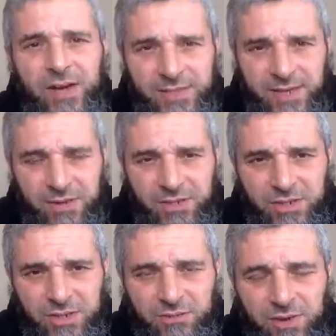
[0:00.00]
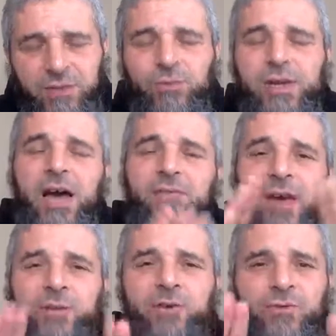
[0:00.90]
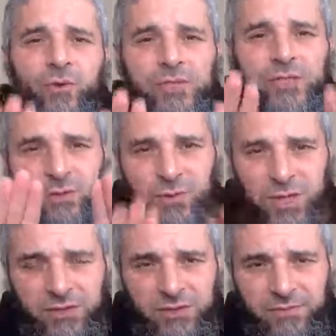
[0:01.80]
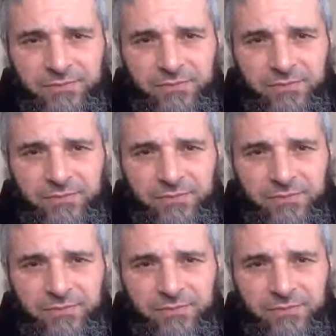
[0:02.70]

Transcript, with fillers: As I mentioned, right, we have one hundred fourteen surahs.